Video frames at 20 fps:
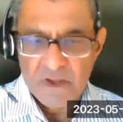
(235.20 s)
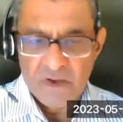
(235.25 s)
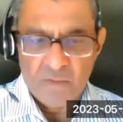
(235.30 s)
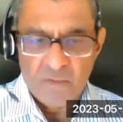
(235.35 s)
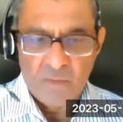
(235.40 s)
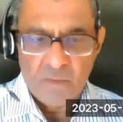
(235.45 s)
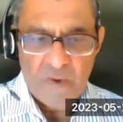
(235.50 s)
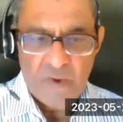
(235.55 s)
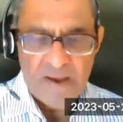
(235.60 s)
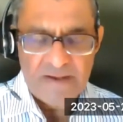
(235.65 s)

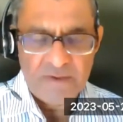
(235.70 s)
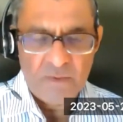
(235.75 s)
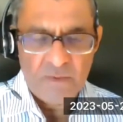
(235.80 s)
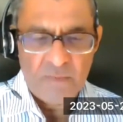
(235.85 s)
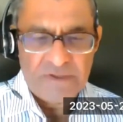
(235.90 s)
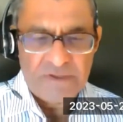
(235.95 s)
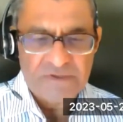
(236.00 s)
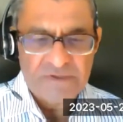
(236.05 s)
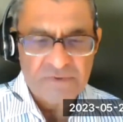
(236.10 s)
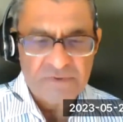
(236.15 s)
When
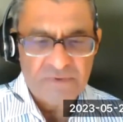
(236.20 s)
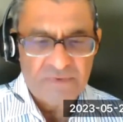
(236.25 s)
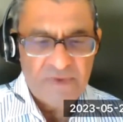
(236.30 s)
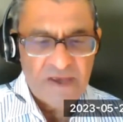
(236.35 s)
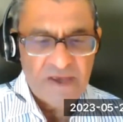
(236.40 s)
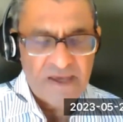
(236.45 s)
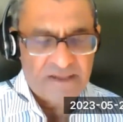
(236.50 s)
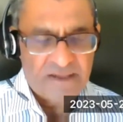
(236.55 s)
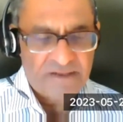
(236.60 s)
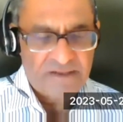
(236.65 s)
we do
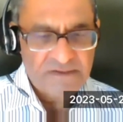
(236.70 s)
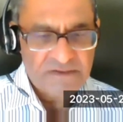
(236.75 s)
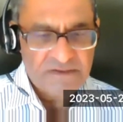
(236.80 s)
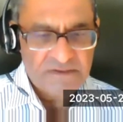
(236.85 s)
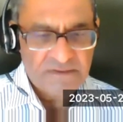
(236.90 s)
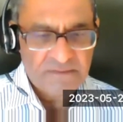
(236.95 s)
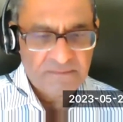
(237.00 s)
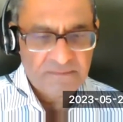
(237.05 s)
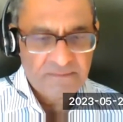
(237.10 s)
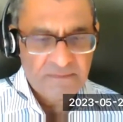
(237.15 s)
that,
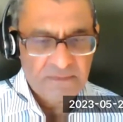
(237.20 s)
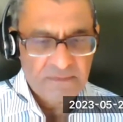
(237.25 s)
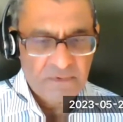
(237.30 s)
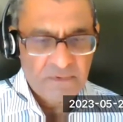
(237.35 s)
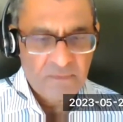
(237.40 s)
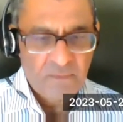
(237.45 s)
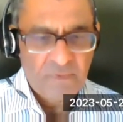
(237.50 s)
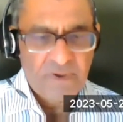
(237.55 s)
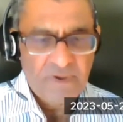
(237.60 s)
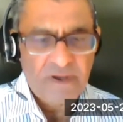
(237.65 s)

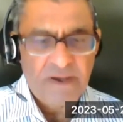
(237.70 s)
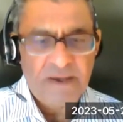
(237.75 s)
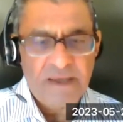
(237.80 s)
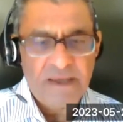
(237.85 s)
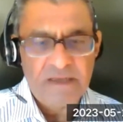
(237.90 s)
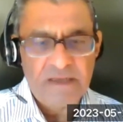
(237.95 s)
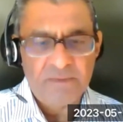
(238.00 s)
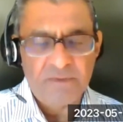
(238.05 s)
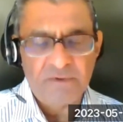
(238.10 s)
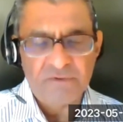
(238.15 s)
we are
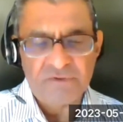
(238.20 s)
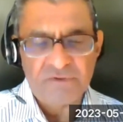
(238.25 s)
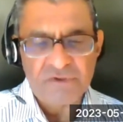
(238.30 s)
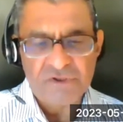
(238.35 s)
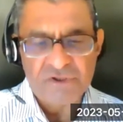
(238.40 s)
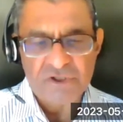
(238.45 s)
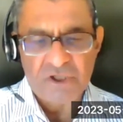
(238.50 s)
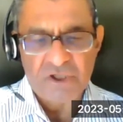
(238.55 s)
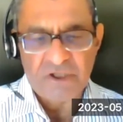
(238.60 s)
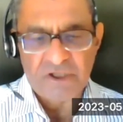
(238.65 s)
able to
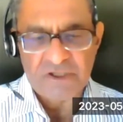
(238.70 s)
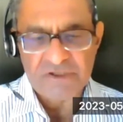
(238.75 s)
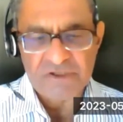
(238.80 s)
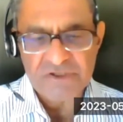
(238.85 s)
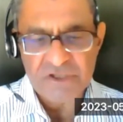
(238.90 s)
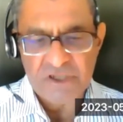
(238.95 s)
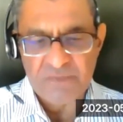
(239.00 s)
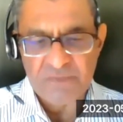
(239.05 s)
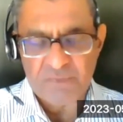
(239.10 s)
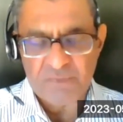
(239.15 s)

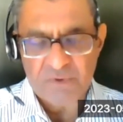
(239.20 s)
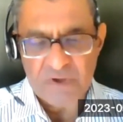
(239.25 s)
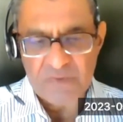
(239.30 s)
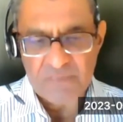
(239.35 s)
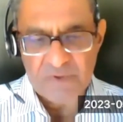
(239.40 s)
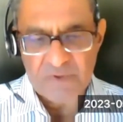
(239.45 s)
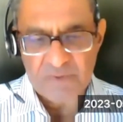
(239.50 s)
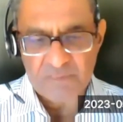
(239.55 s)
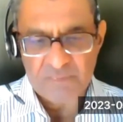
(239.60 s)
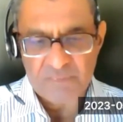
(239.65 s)
charge a premium